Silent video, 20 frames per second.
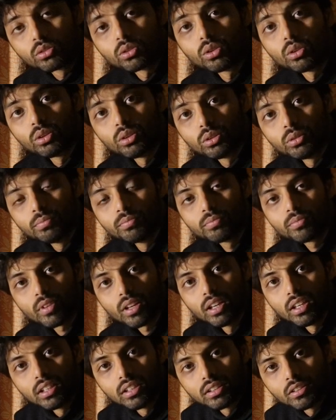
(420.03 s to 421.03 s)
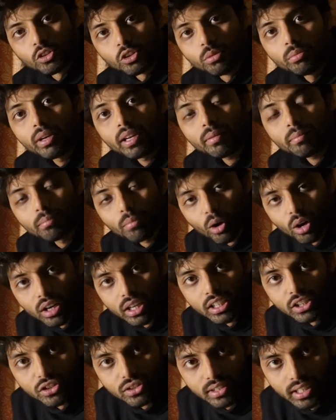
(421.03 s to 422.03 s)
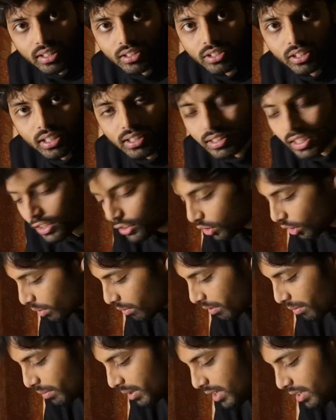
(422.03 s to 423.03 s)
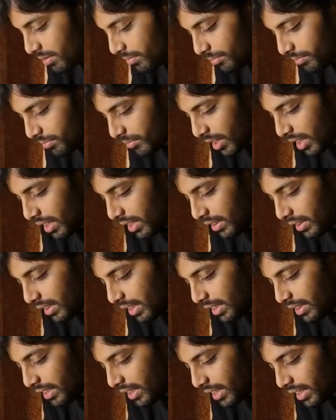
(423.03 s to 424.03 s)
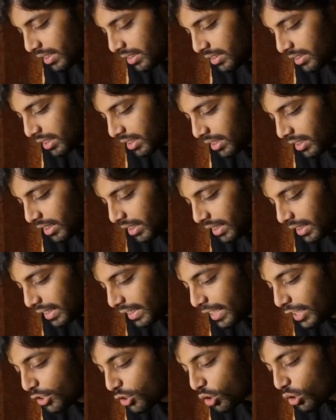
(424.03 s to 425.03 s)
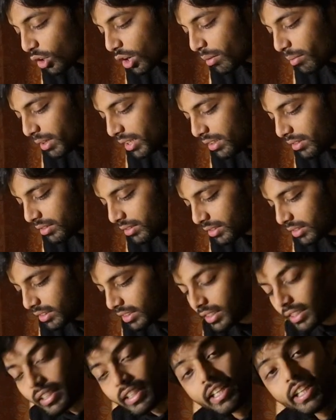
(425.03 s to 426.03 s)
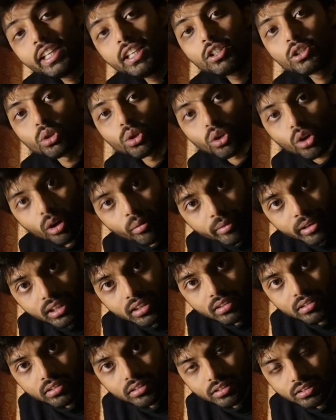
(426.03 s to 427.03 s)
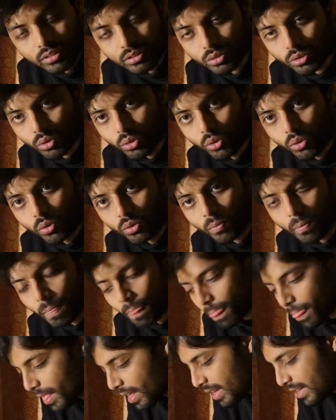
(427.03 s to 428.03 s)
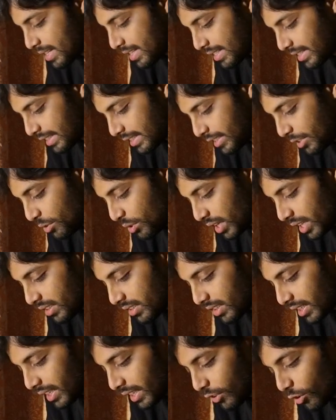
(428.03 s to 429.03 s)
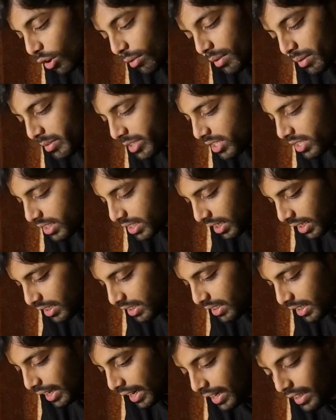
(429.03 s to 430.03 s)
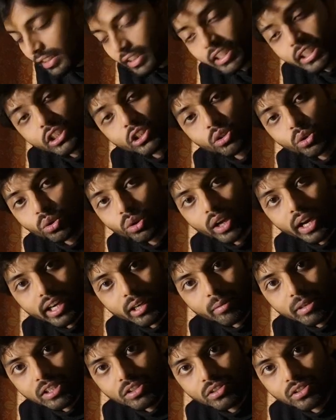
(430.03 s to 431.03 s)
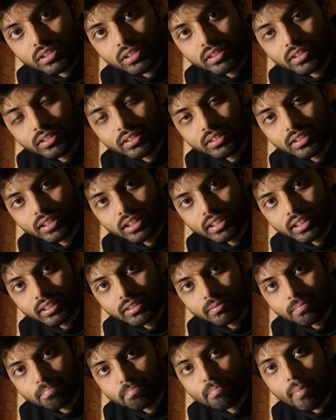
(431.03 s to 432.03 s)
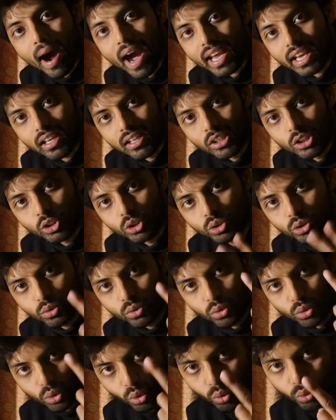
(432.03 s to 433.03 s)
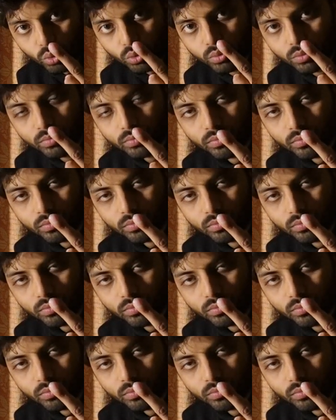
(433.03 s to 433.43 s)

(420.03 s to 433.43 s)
So human body structure is anatomy. Then there is dichotomy, dichotomy. So you can say tomy means cut and dicho it means by two.